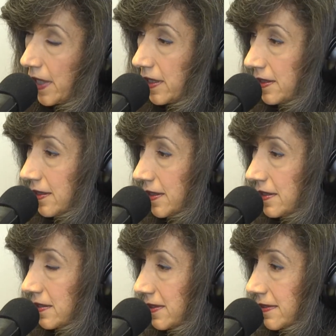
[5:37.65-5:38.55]
And
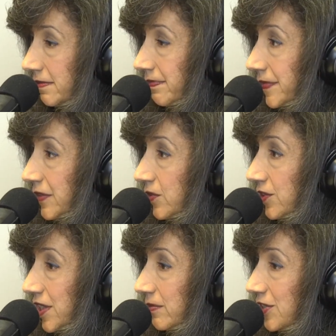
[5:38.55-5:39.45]
it's my
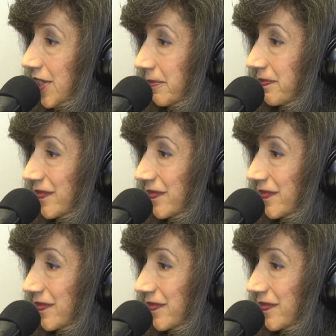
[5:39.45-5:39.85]
full-time job.